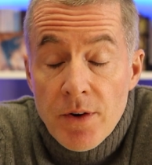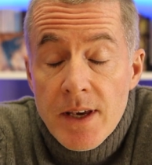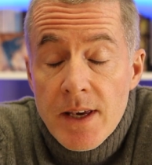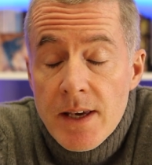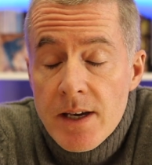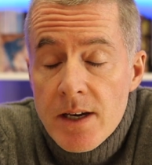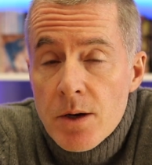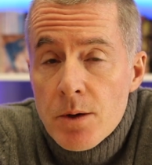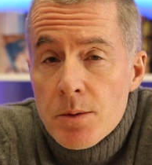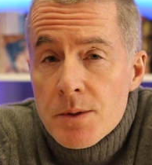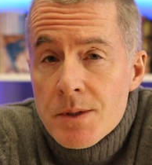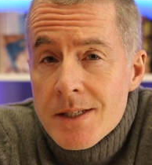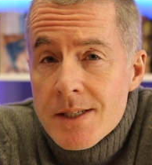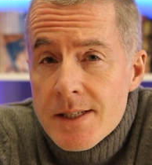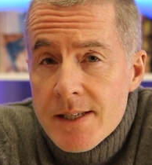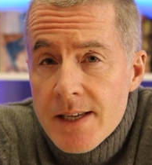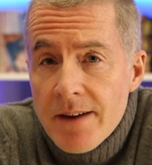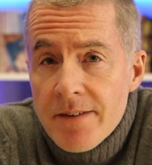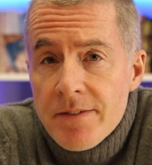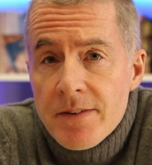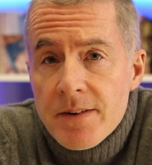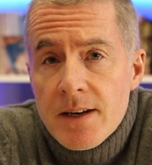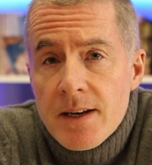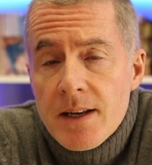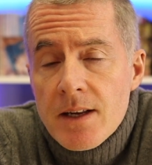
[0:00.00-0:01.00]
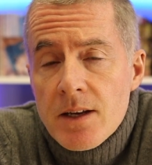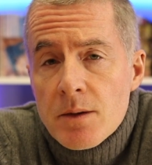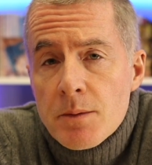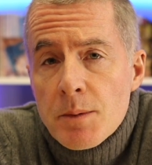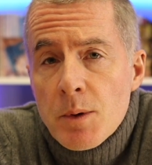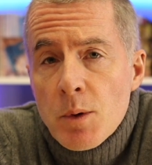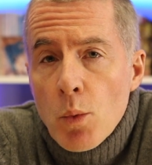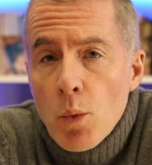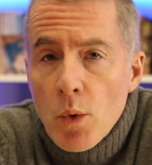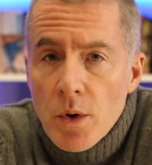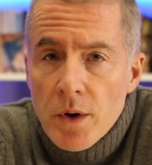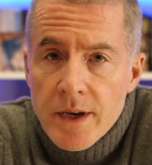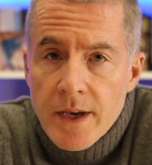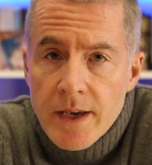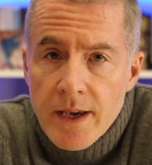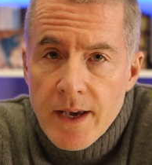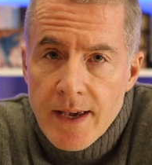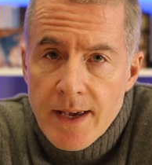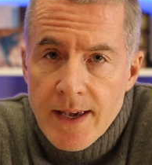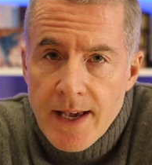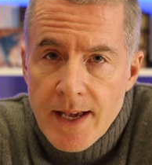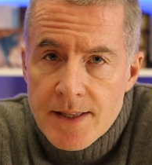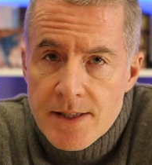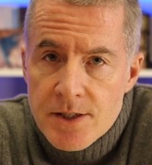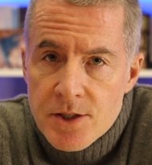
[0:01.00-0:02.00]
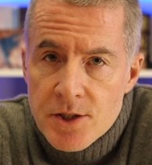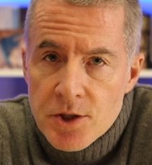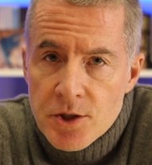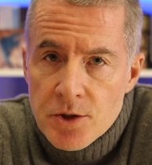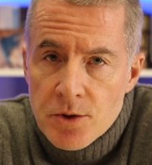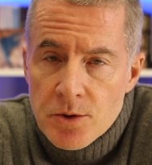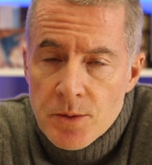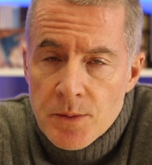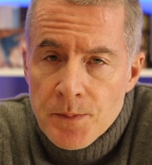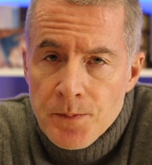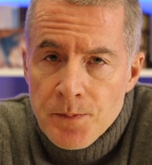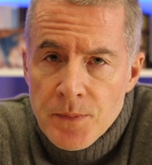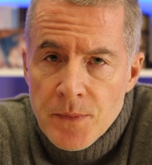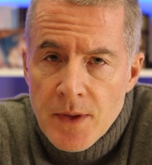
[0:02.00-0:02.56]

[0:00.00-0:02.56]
ego is definitely going to be working against you